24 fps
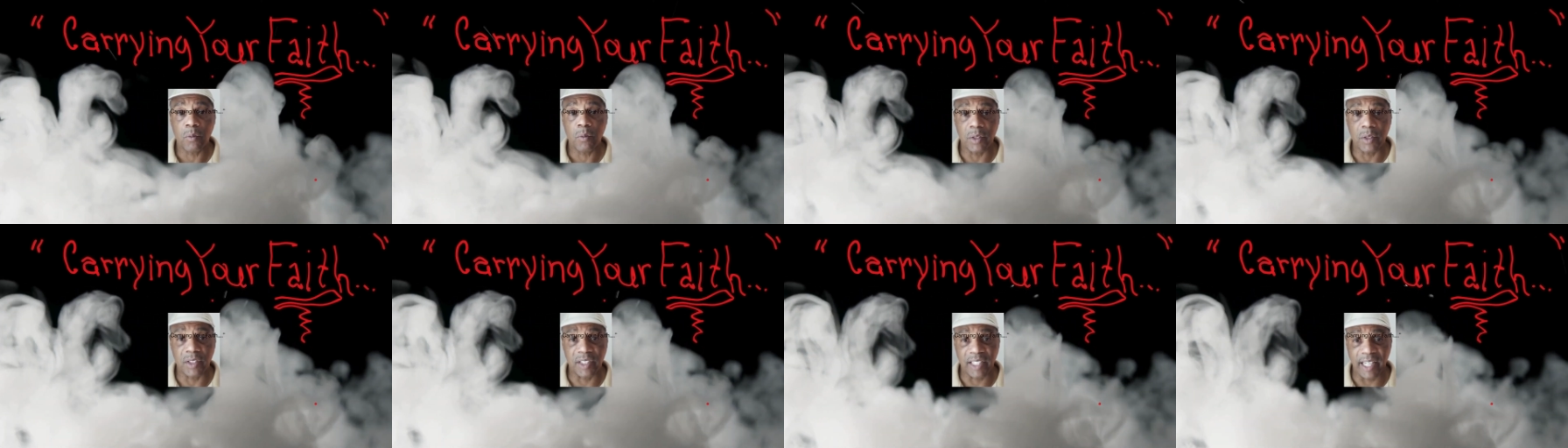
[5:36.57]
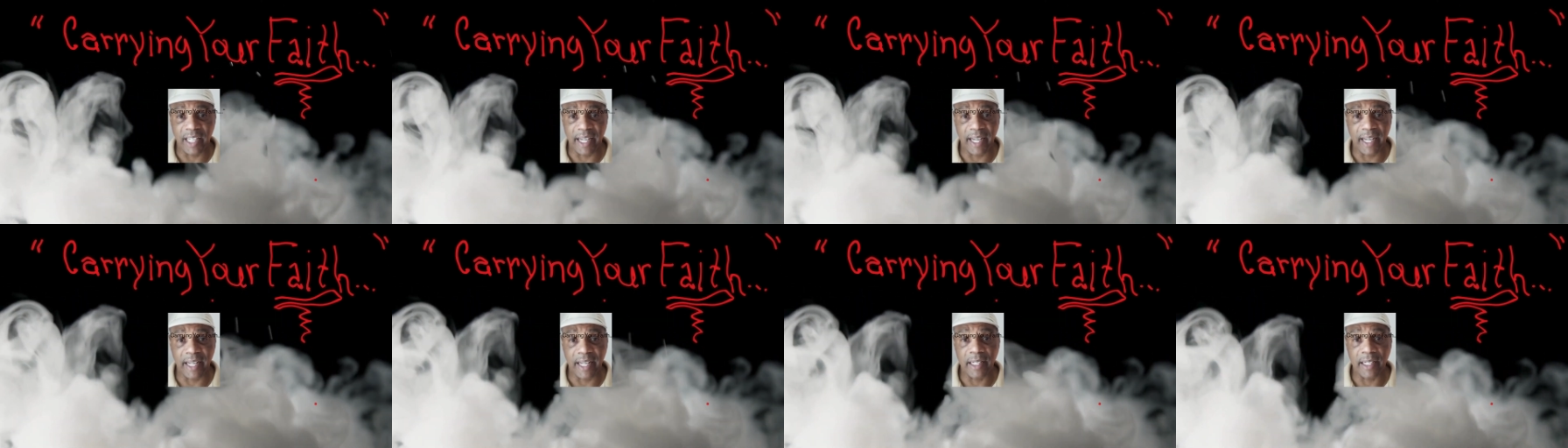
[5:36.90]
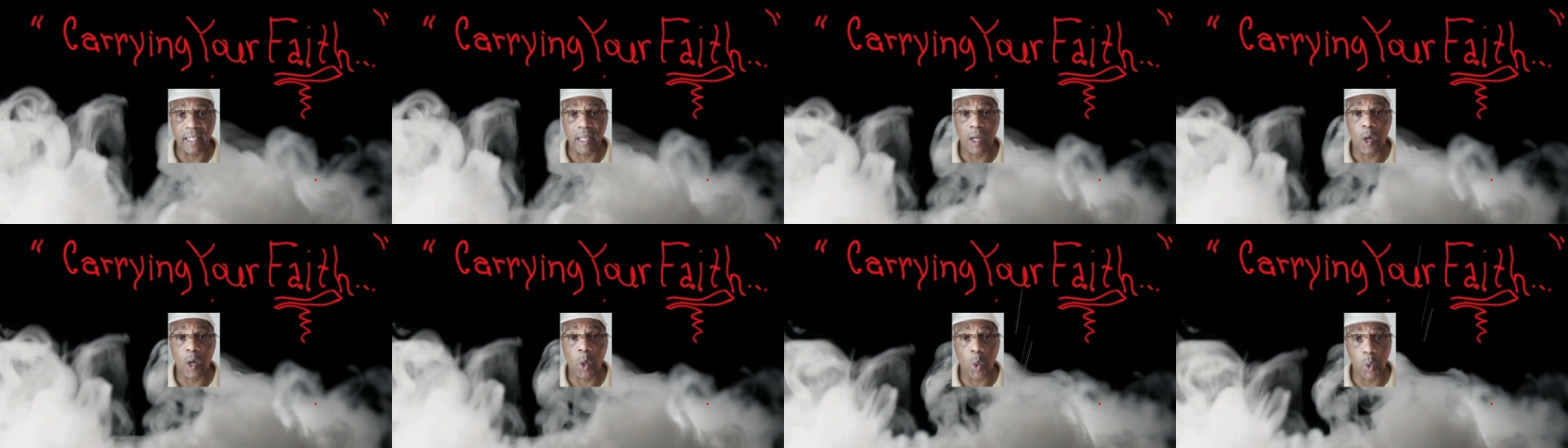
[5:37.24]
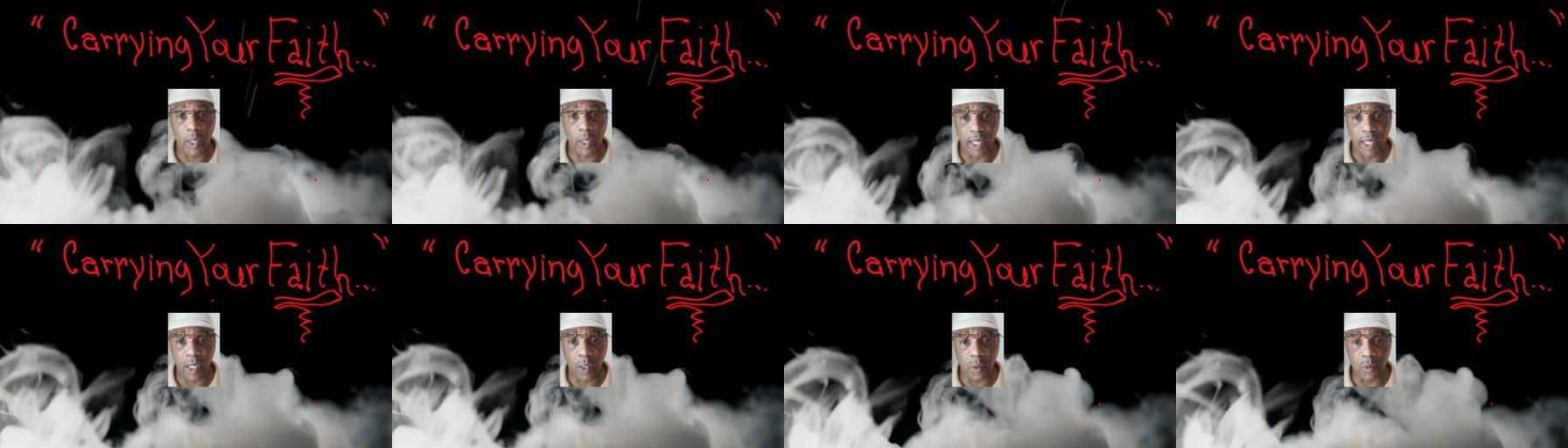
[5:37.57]
with saying
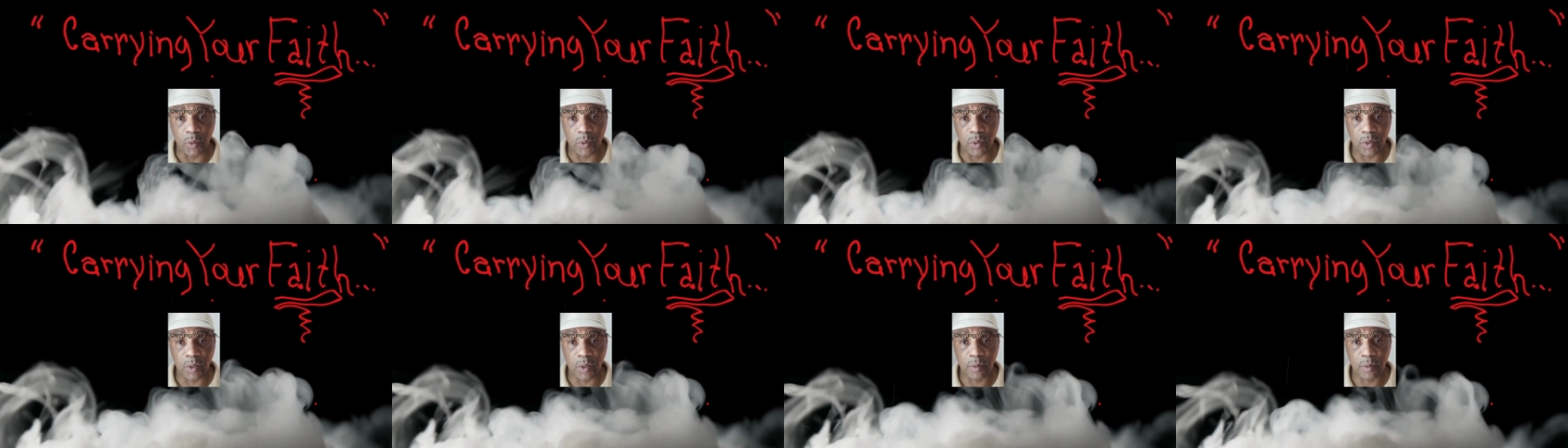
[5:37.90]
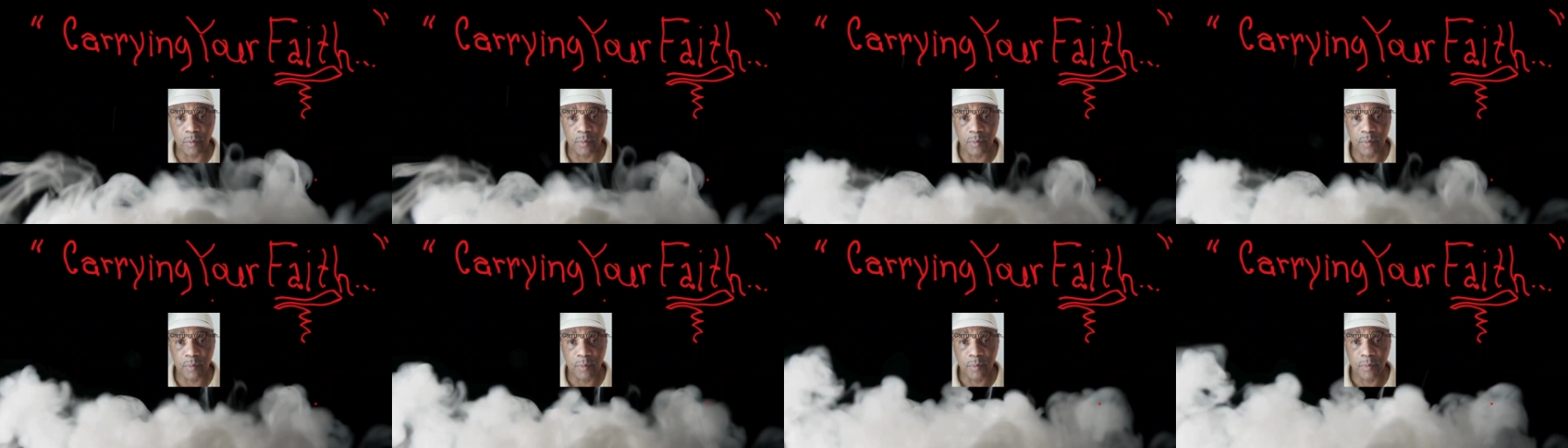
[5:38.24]
Holy Ghost.